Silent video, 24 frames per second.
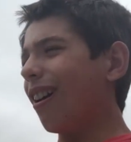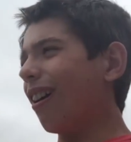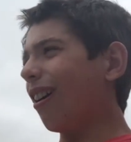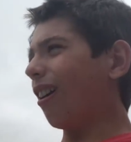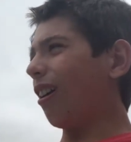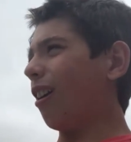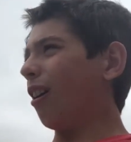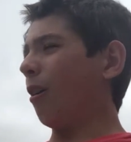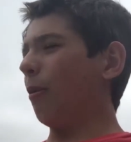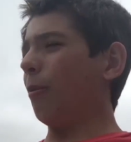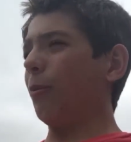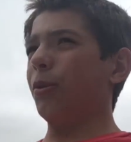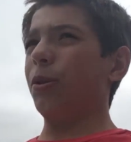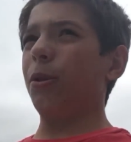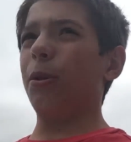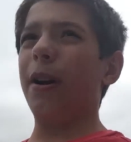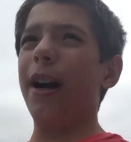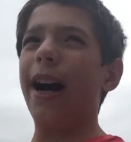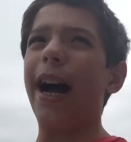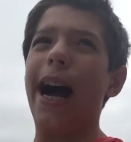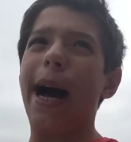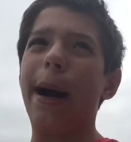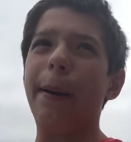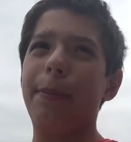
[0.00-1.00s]
So
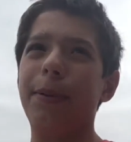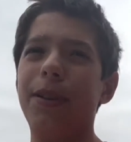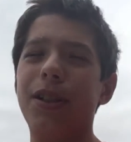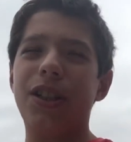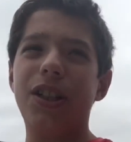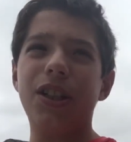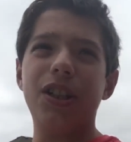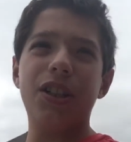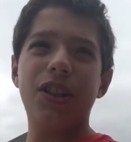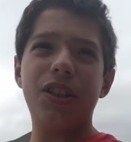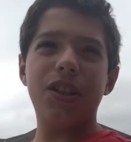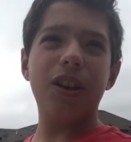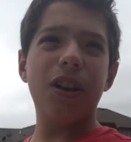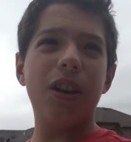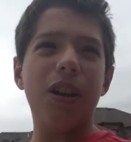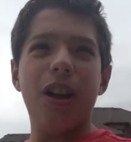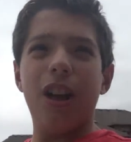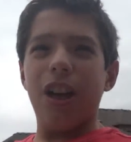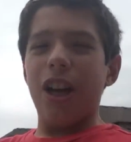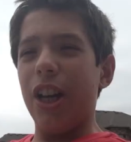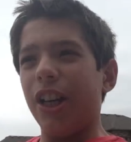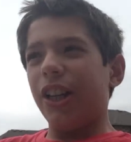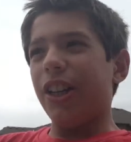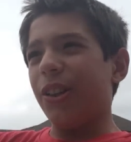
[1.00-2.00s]
what happens is
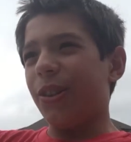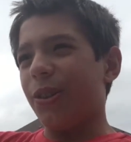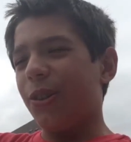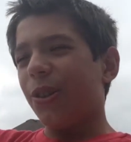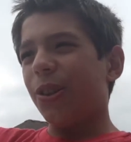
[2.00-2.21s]
you